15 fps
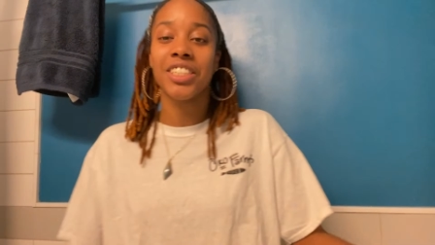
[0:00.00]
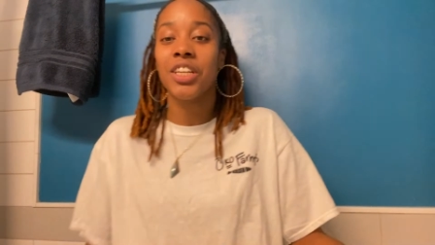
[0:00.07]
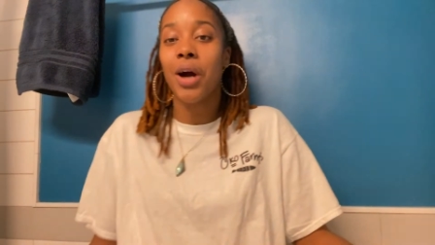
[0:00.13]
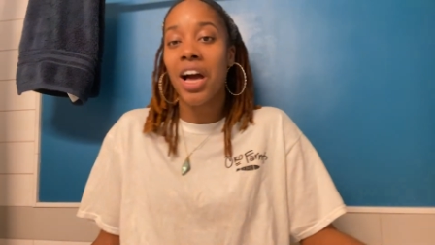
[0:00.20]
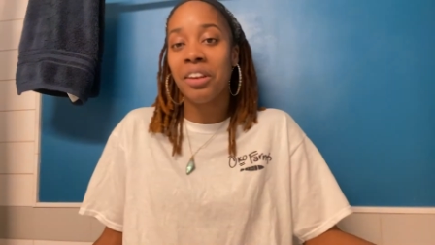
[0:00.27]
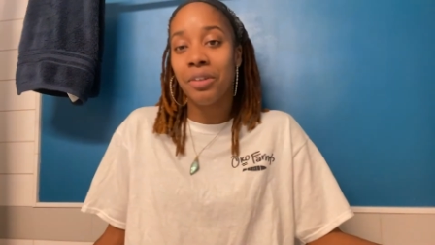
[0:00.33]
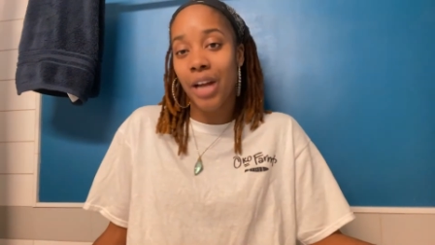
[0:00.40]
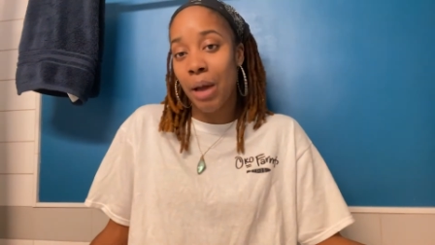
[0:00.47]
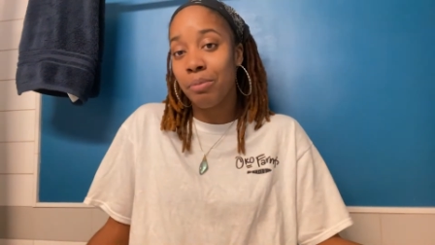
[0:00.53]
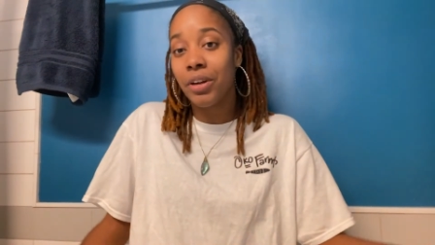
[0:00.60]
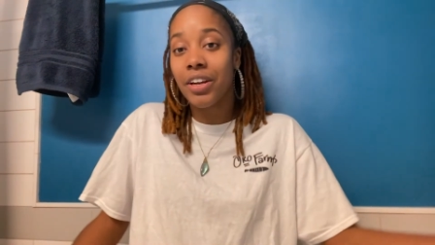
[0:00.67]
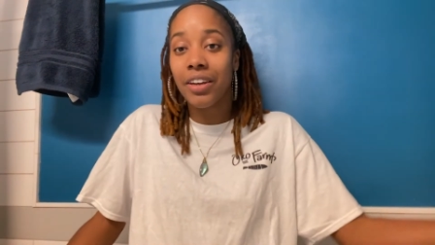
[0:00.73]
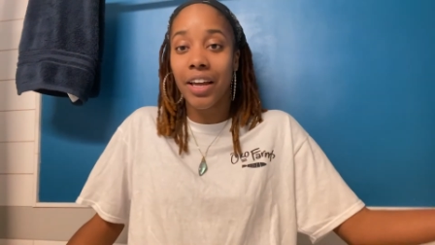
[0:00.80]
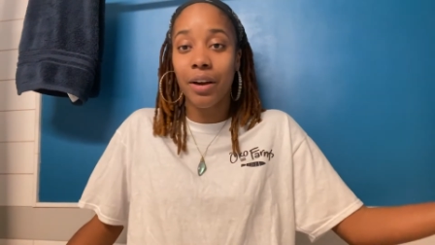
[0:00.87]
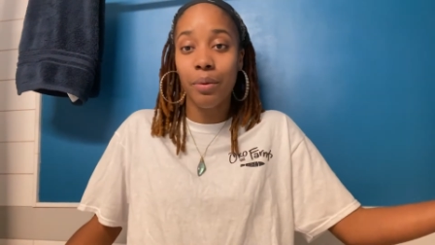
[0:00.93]
know, I'm
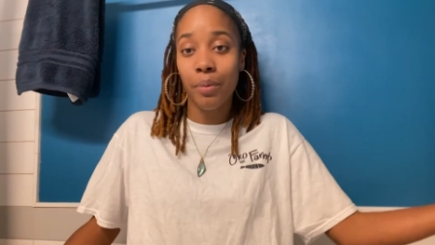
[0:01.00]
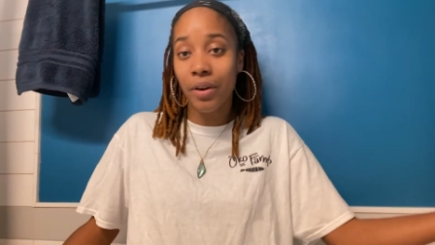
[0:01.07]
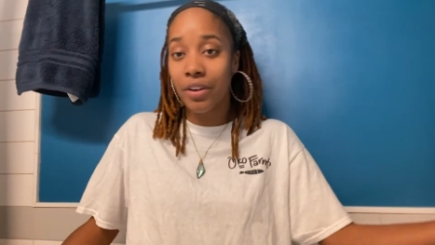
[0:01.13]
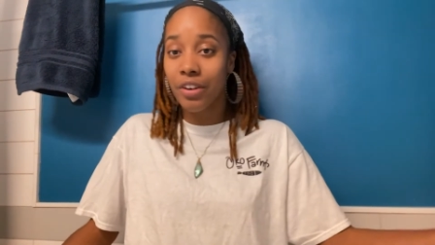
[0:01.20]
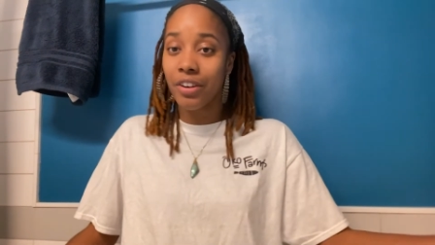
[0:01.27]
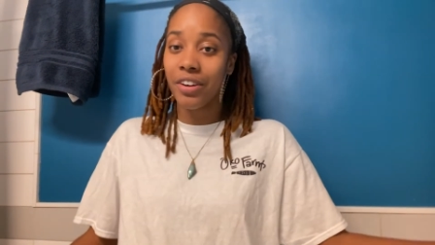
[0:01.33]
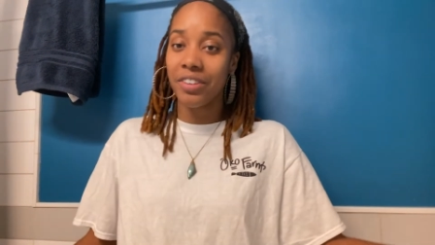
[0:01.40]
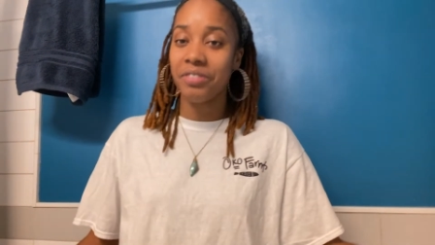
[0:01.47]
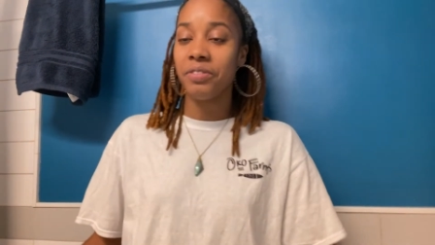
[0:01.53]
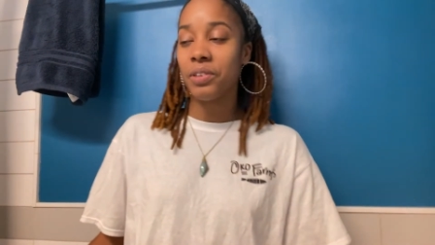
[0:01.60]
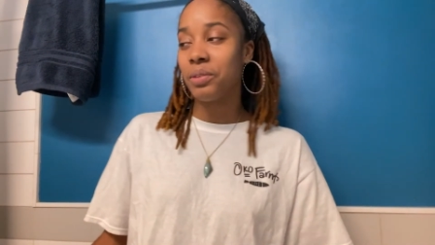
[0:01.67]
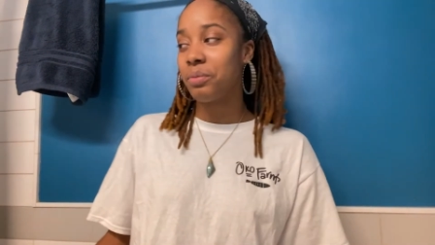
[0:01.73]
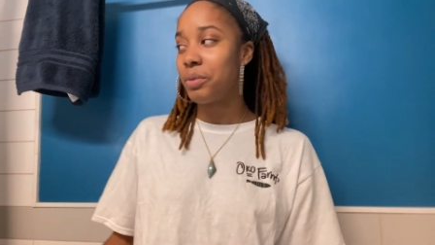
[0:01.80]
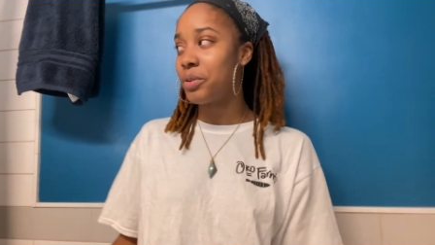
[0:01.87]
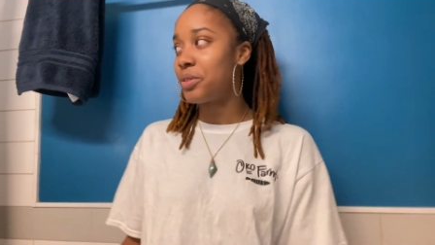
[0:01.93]
looking like a worker for
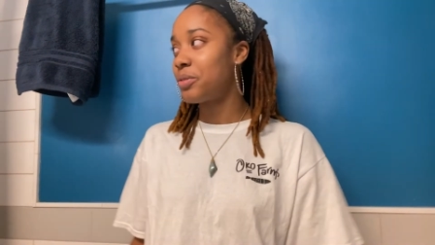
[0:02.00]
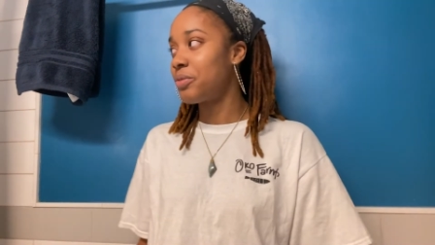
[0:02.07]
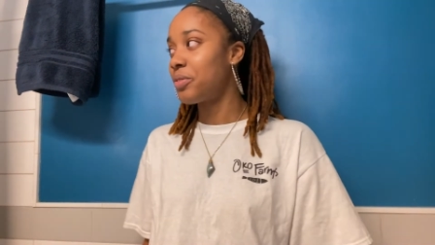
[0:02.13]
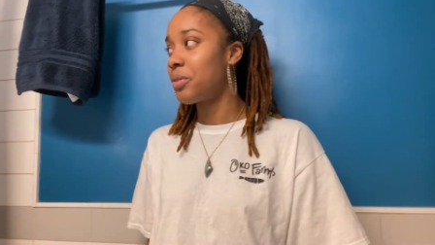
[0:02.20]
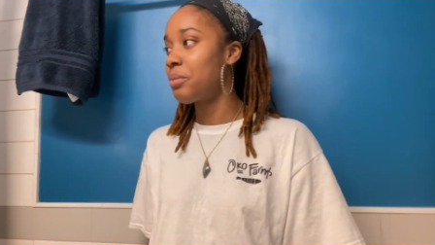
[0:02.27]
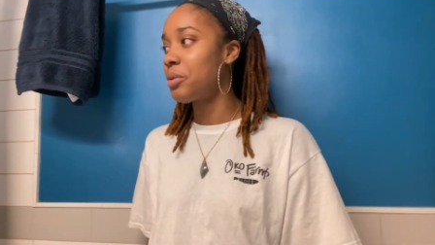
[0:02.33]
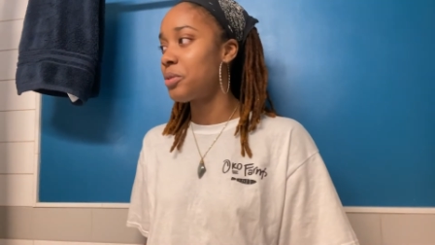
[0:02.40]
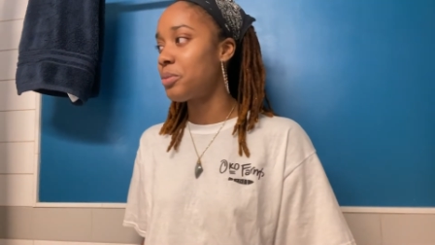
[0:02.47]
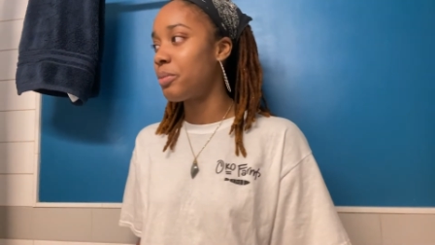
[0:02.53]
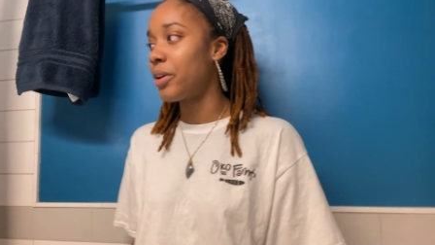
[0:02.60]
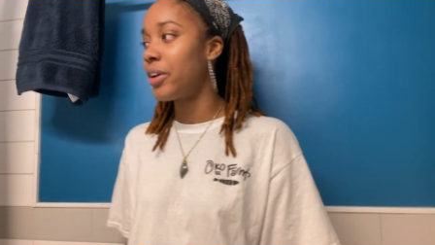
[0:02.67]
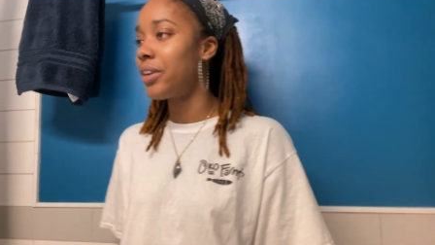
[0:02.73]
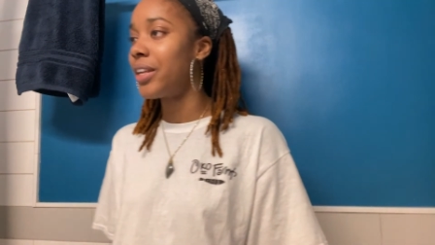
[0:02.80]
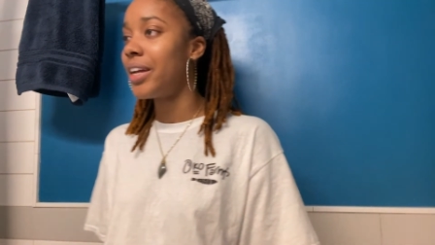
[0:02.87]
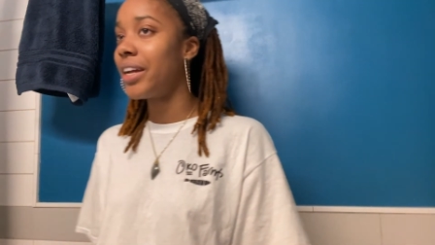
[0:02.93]
the most
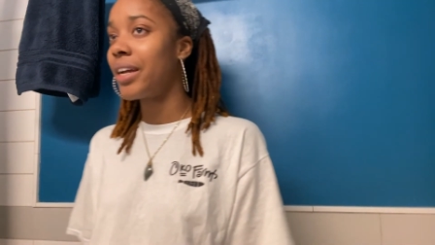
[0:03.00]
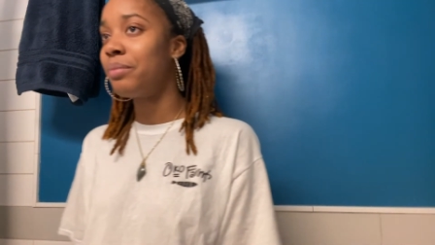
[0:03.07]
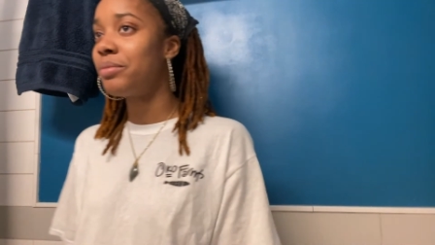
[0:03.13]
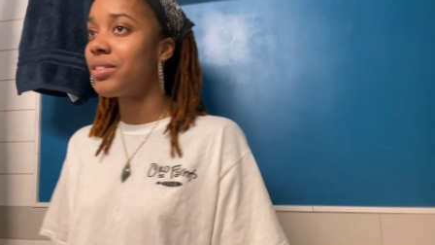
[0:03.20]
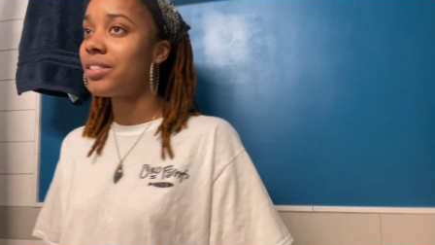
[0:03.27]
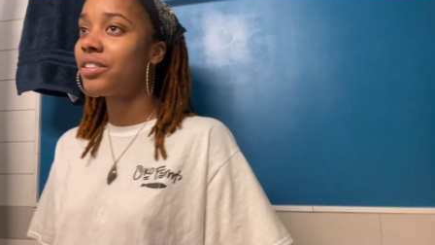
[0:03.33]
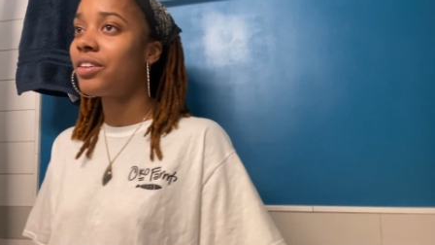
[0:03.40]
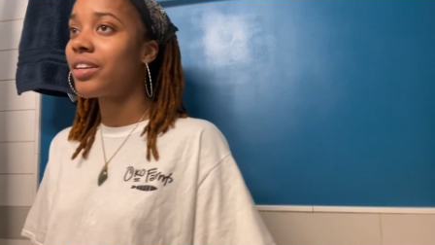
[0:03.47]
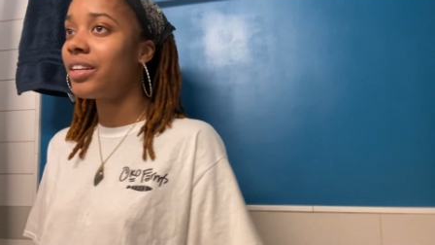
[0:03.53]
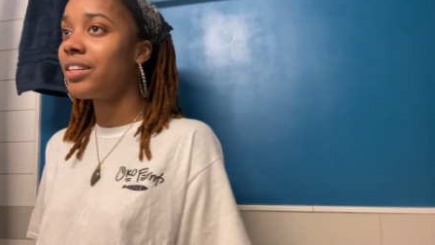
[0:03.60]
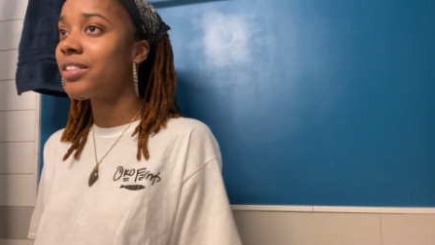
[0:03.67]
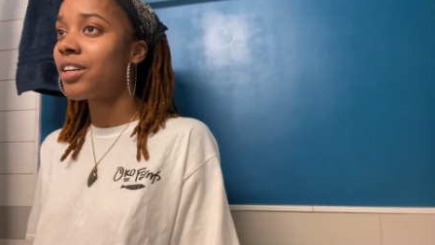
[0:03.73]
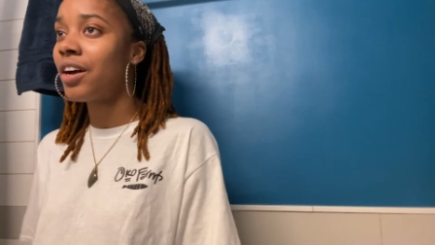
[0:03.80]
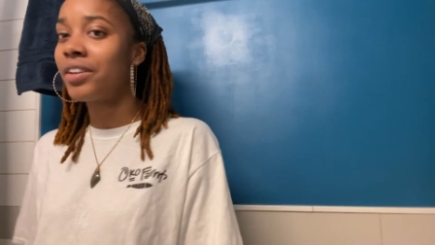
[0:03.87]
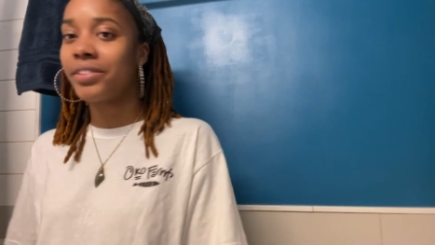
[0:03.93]
part. Like I'm just looking
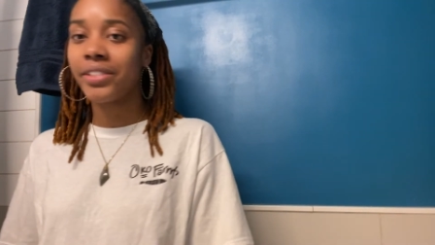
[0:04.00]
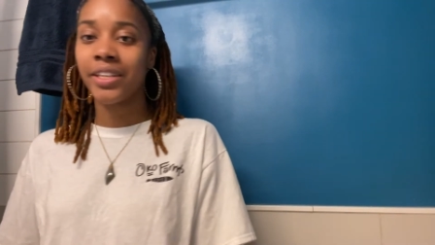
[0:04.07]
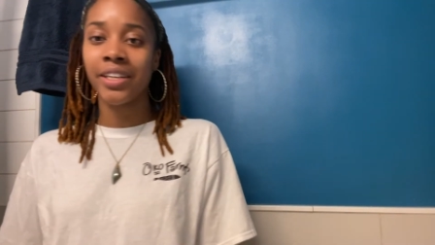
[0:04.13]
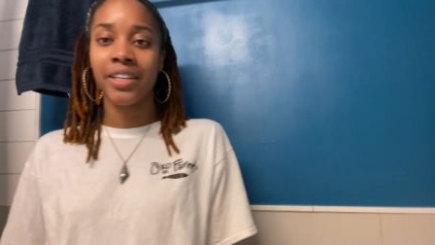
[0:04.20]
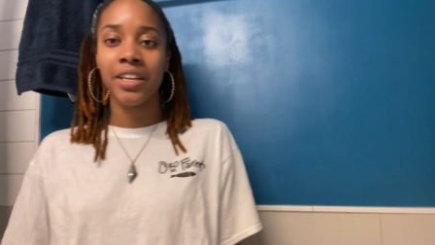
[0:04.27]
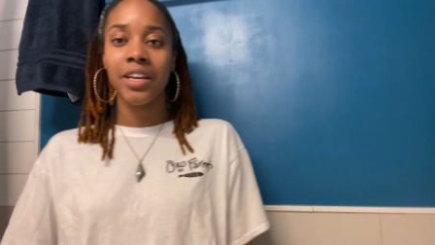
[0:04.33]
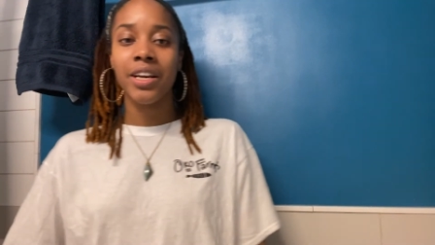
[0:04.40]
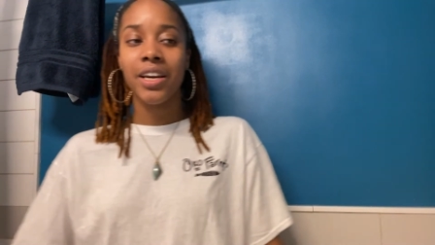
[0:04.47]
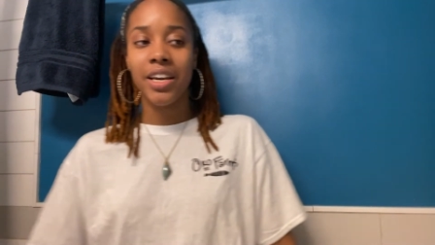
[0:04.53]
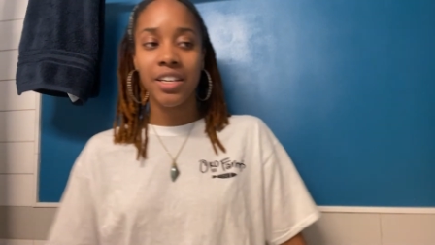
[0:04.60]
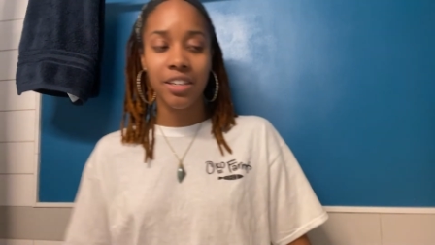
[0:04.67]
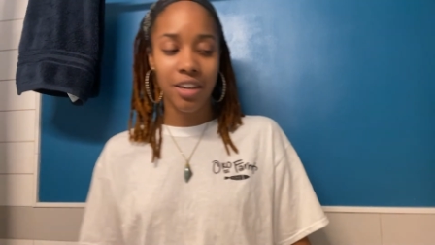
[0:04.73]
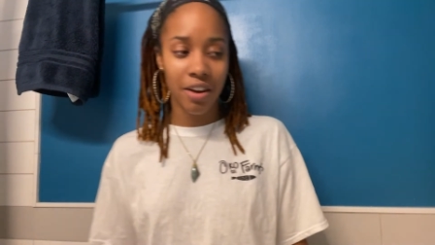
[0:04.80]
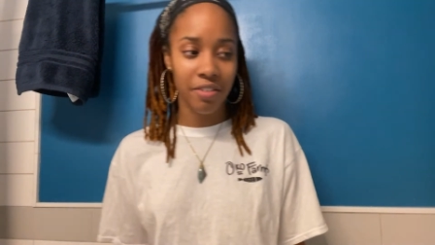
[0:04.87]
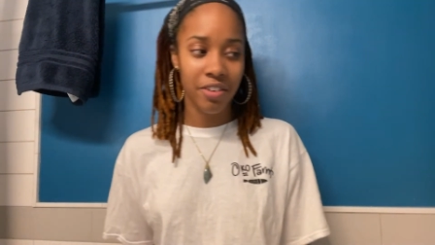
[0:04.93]
exhausted
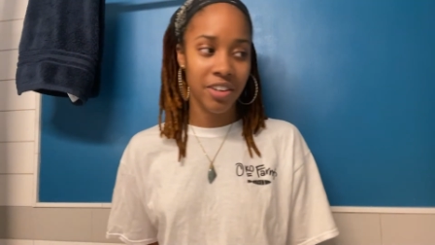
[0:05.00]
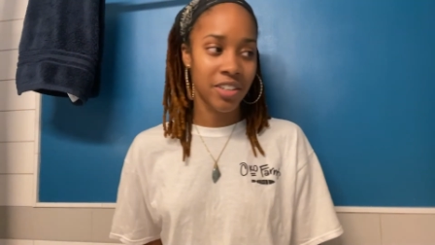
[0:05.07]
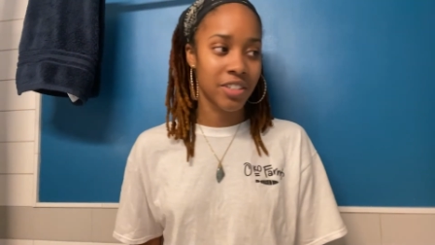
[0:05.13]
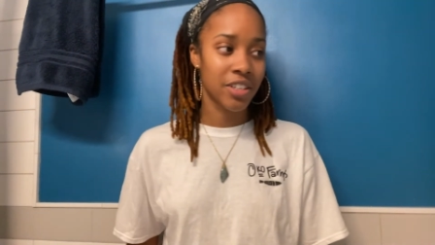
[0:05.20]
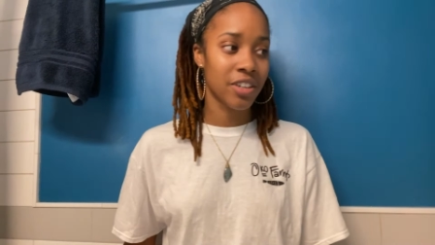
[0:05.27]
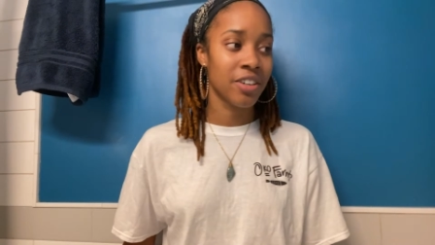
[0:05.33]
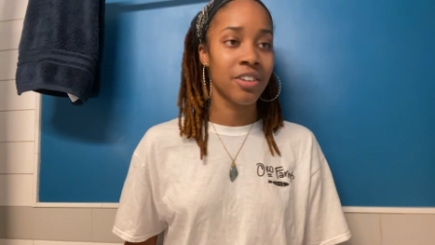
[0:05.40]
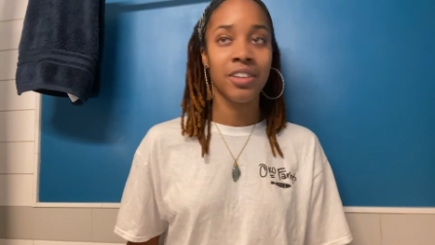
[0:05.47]
and covered in dirt.